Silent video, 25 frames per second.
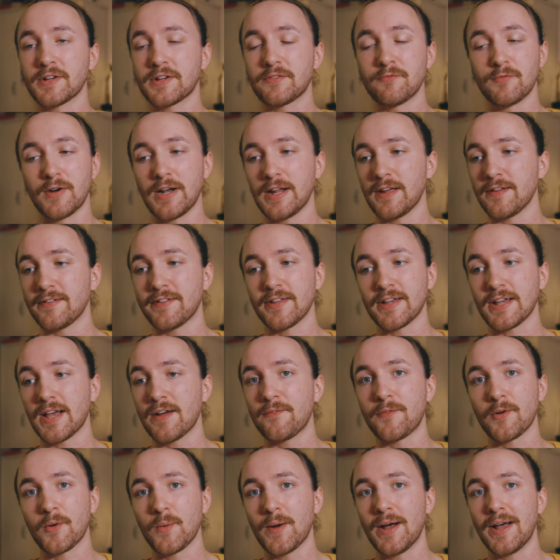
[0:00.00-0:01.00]
releasing
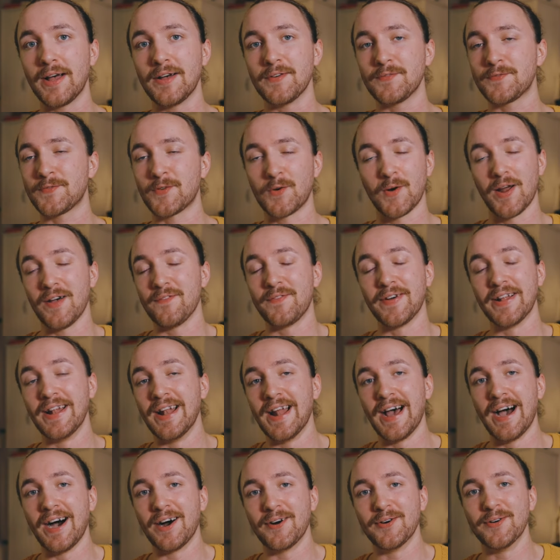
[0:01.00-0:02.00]
everywhere forever
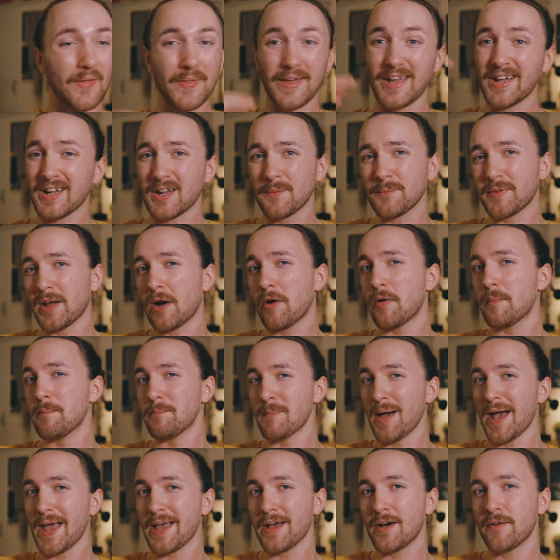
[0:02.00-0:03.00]
now. I think it comes out in
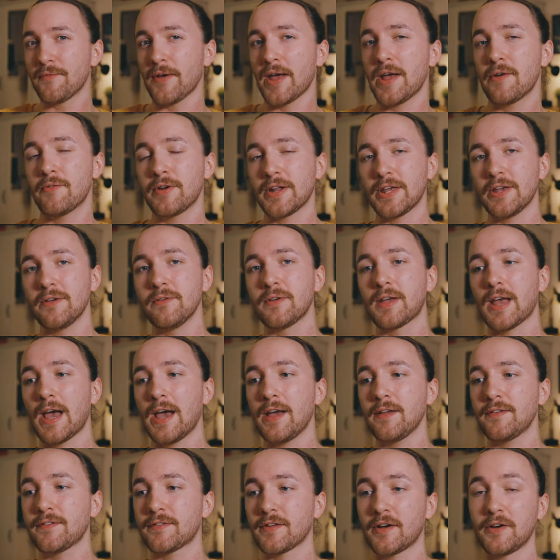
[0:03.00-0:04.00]
May over here in the
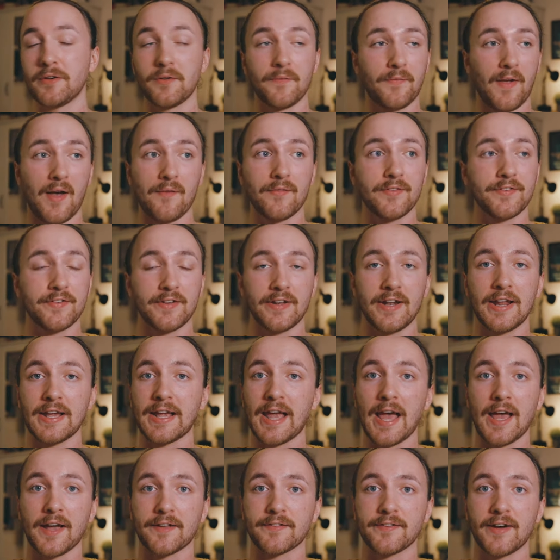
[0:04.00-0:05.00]
UK, so if you haven't seen it,
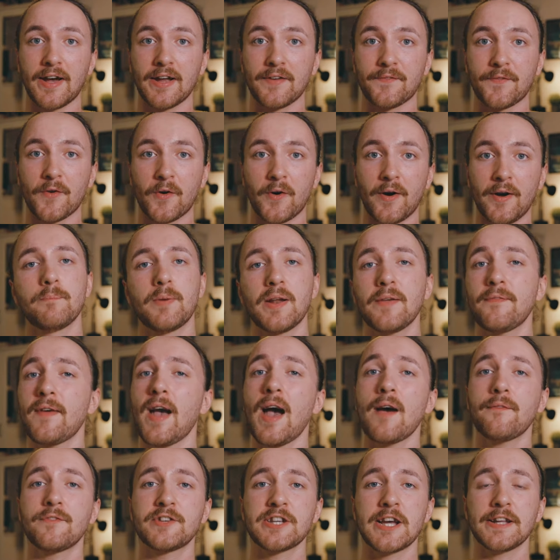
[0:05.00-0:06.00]
get excited for it. But if you
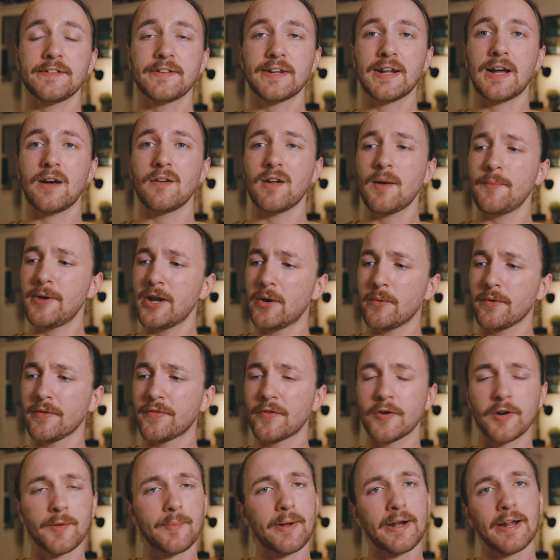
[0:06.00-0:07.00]
have checked it out, let me know what you
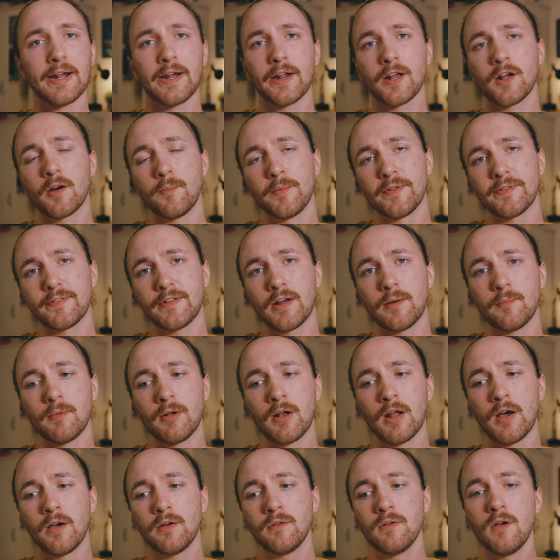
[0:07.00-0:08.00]
thought about it in the comments down
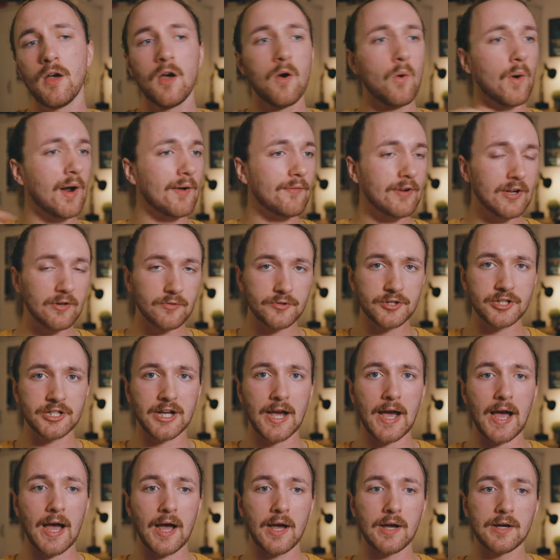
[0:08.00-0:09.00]
below. We'll have a little
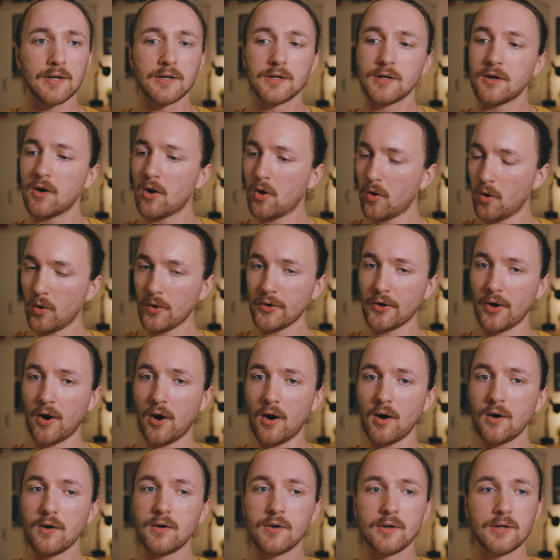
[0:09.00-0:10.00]
chat. Or
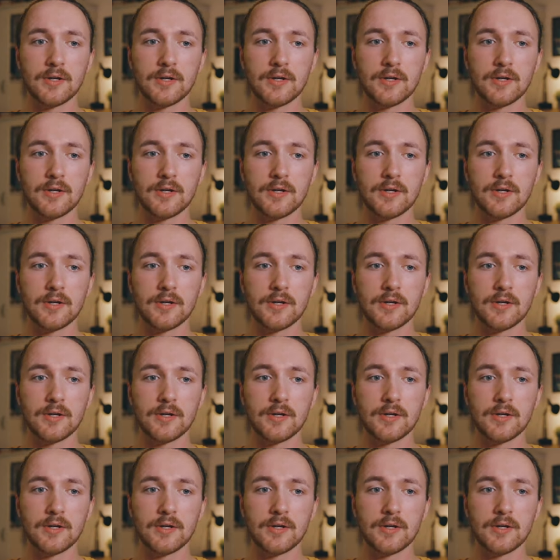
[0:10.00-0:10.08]
not.